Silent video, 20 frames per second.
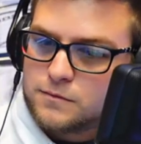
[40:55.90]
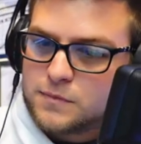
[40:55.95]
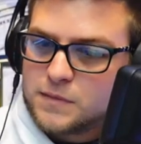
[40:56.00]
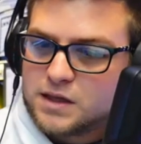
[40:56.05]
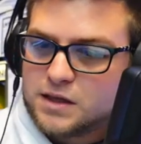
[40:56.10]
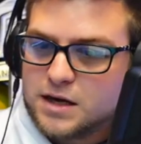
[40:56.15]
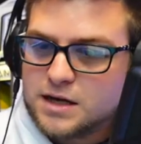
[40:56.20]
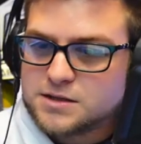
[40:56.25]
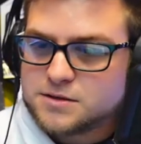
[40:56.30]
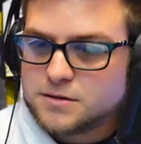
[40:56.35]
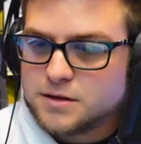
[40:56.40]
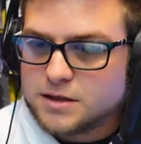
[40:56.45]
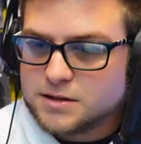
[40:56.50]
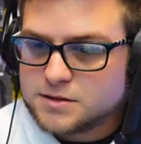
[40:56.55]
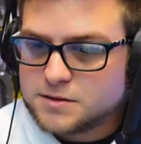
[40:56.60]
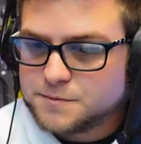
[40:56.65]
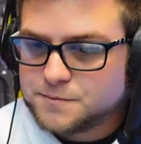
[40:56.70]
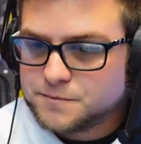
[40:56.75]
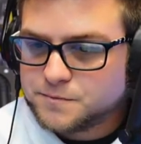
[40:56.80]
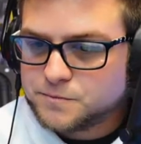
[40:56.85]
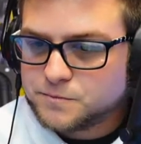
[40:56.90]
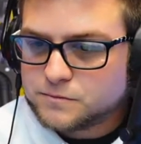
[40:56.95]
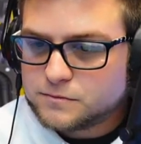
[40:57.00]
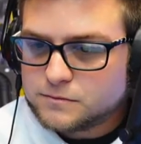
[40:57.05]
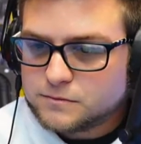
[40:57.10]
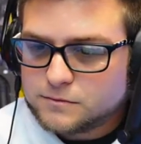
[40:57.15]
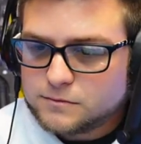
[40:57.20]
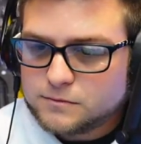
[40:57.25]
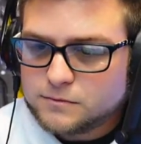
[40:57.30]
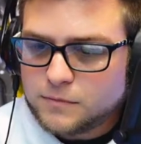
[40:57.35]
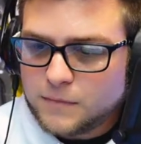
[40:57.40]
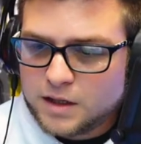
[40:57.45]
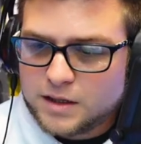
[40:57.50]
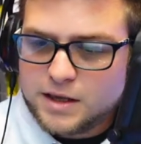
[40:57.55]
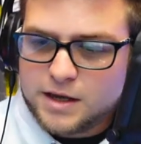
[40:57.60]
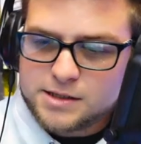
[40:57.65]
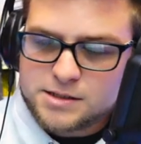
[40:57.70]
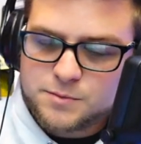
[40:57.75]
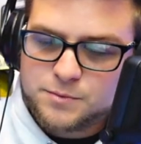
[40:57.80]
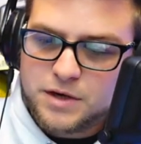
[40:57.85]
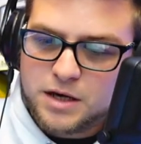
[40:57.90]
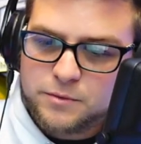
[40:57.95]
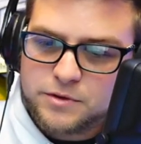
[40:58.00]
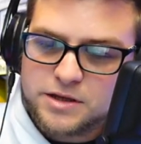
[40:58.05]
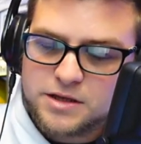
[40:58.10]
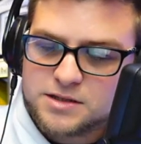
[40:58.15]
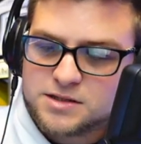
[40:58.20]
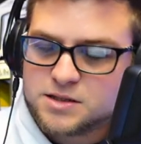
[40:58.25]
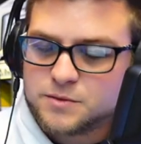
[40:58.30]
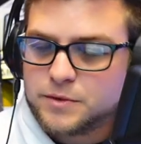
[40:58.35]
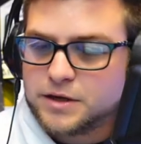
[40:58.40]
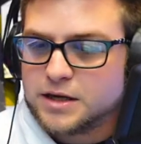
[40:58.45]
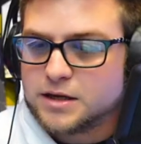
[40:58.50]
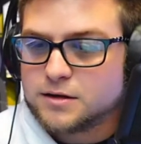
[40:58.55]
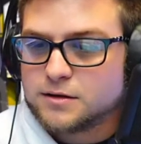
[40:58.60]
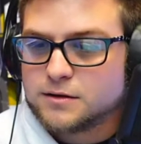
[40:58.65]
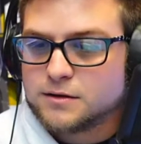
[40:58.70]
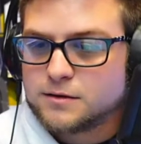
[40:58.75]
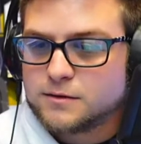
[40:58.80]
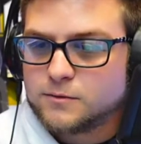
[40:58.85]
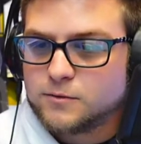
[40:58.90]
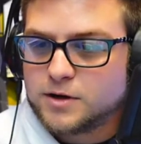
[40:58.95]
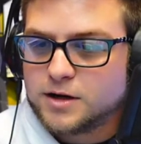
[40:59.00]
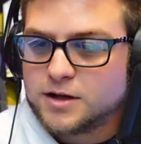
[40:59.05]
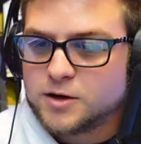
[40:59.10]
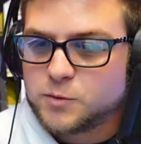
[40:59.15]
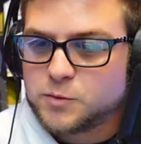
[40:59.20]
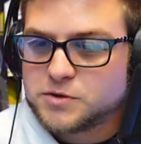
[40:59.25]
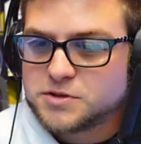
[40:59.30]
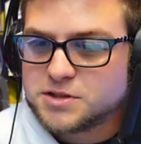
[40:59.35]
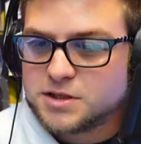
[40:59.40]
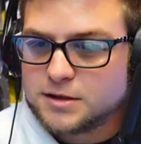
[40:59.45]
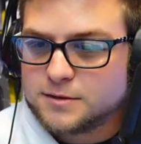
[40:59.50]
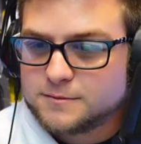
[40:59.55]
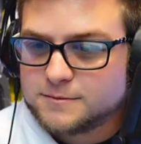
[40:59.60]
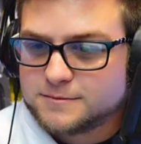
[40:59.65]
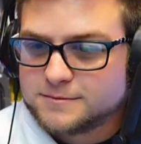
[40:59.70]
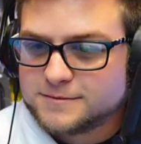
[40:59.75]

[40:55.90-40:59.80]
guys are nuts. Yes, Baba is the man. 100%.